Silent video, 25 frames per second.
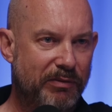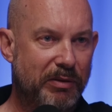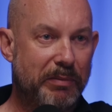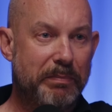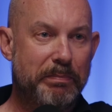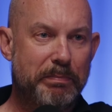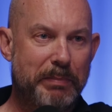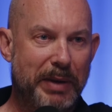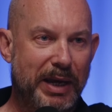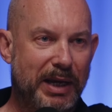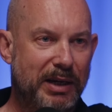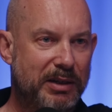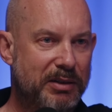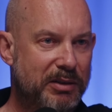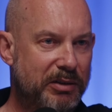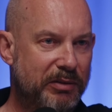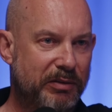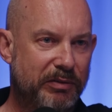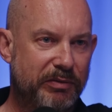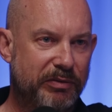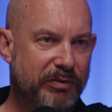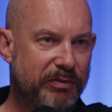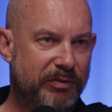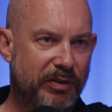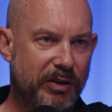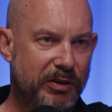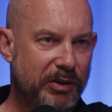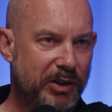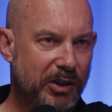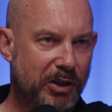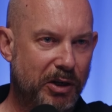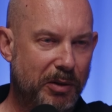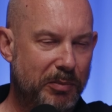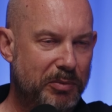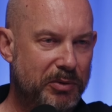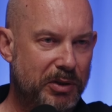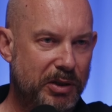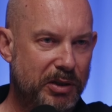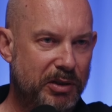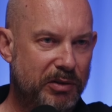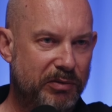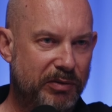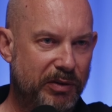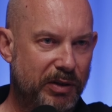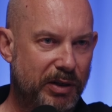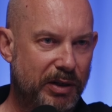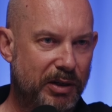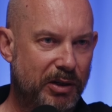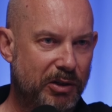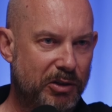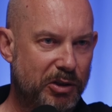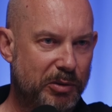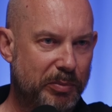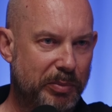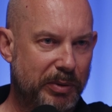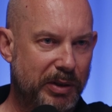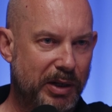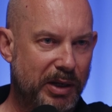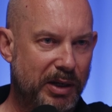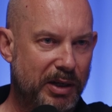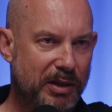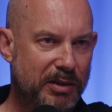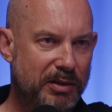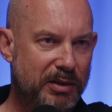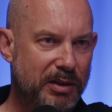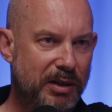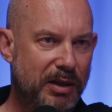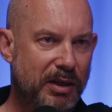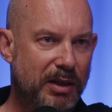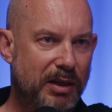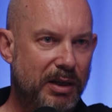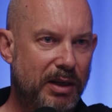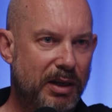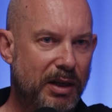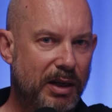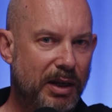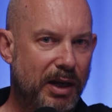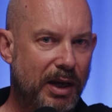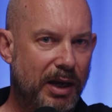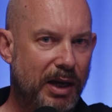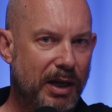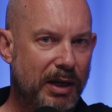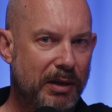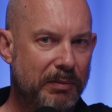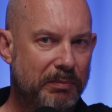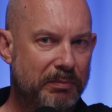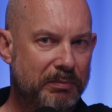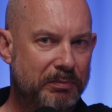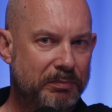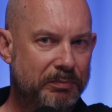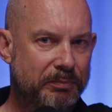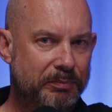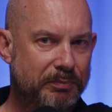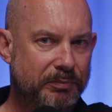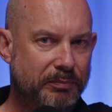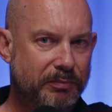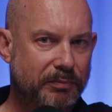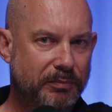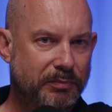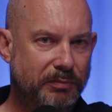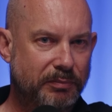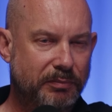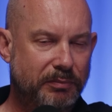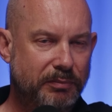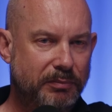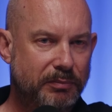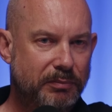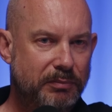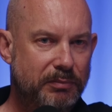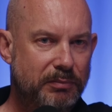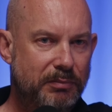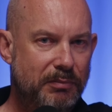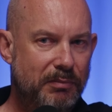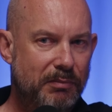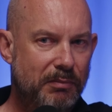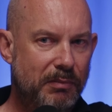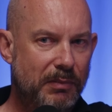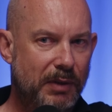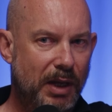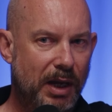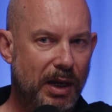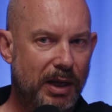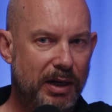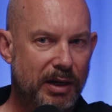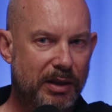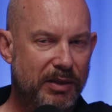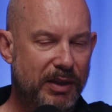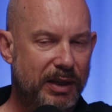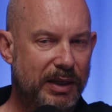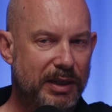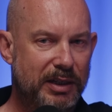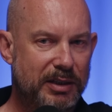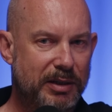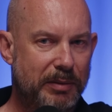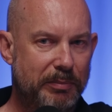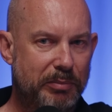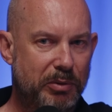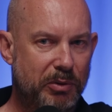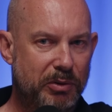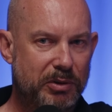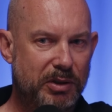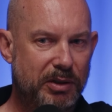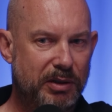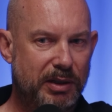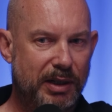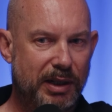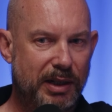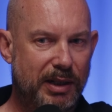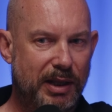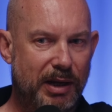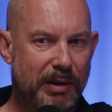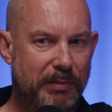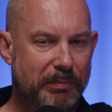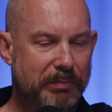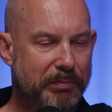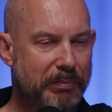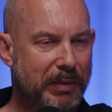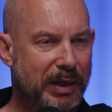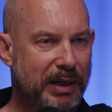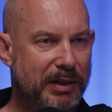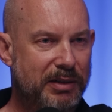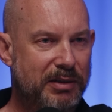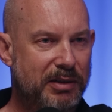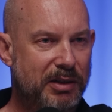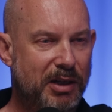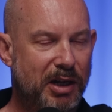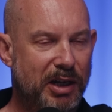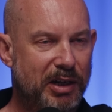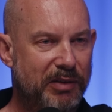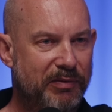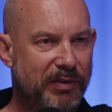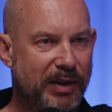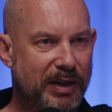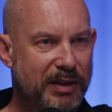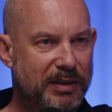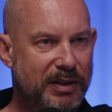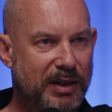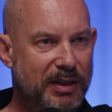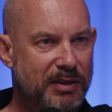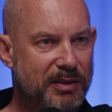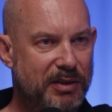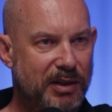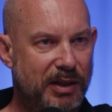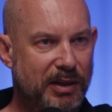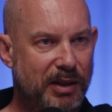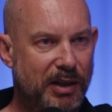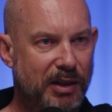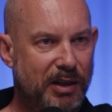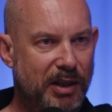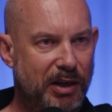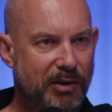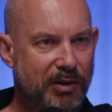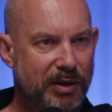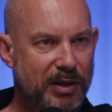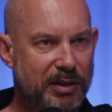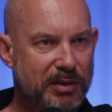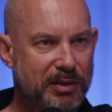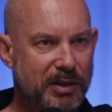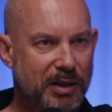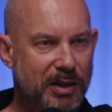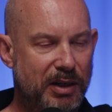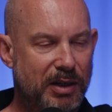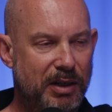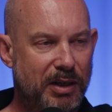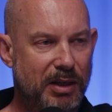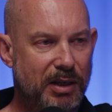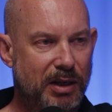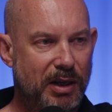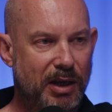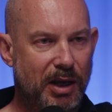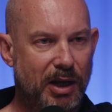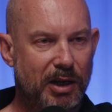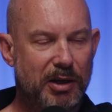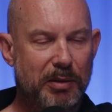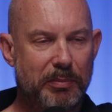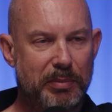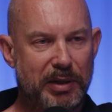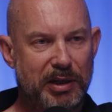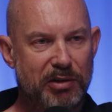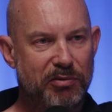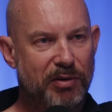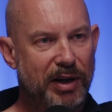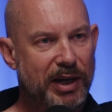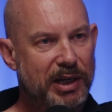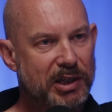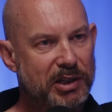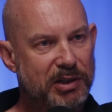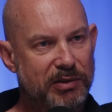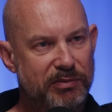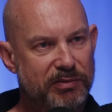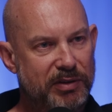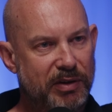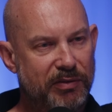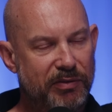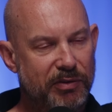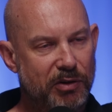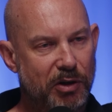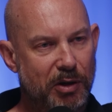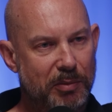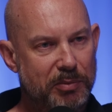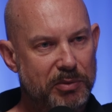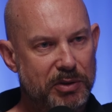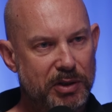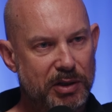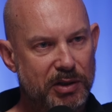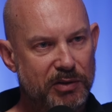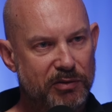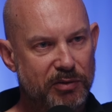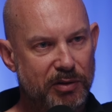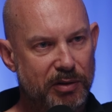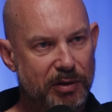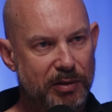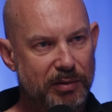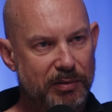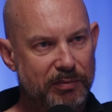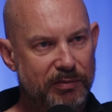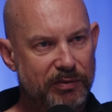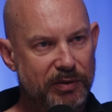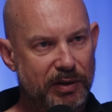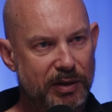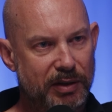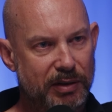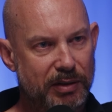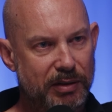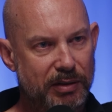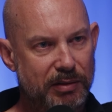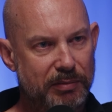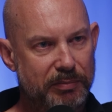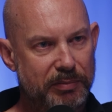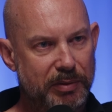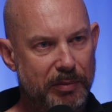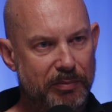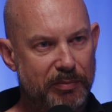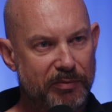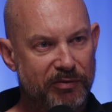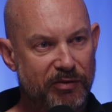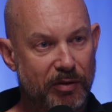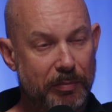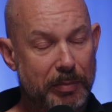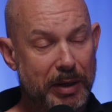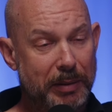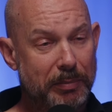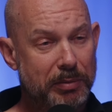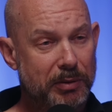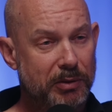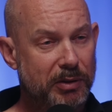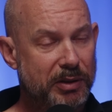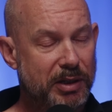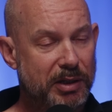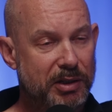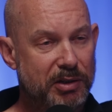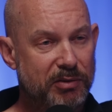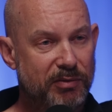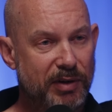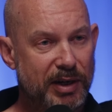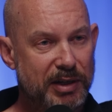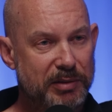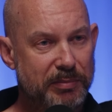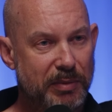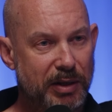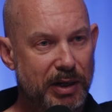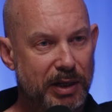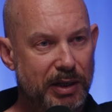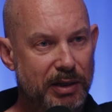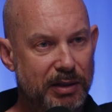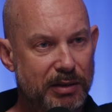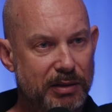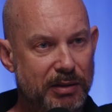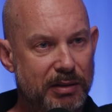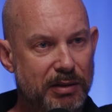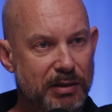mix of funding options for entrepreneurs. And I think it's important that that mix kind of exists and that there is a complete range of different options for people looking to raise money.